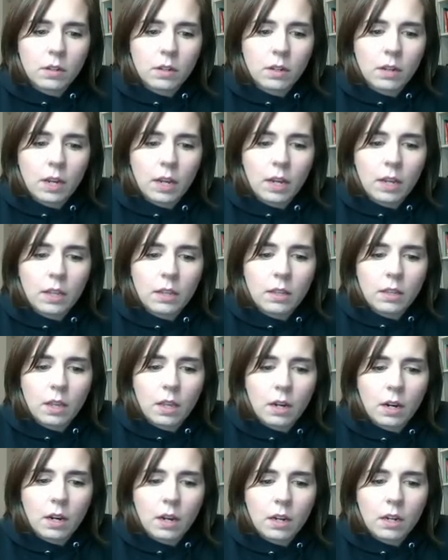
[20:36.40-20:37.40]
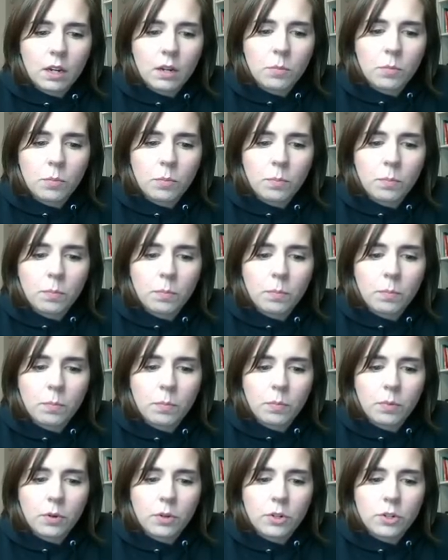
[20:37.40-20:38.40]
And then I can
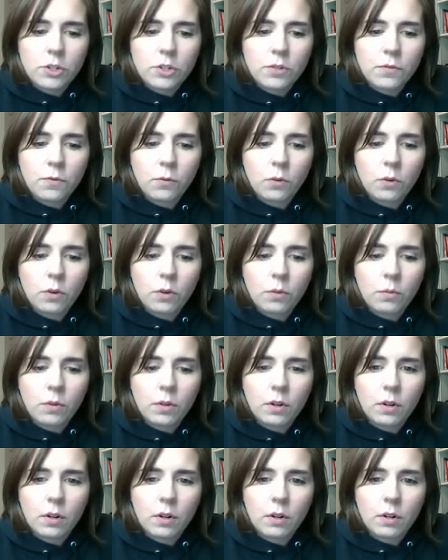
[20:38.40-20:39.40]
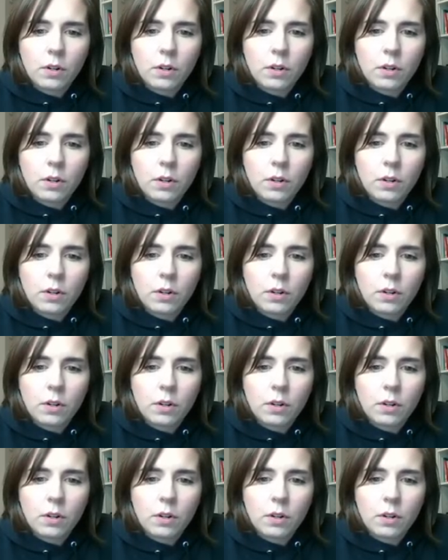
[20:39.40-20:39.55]
push forward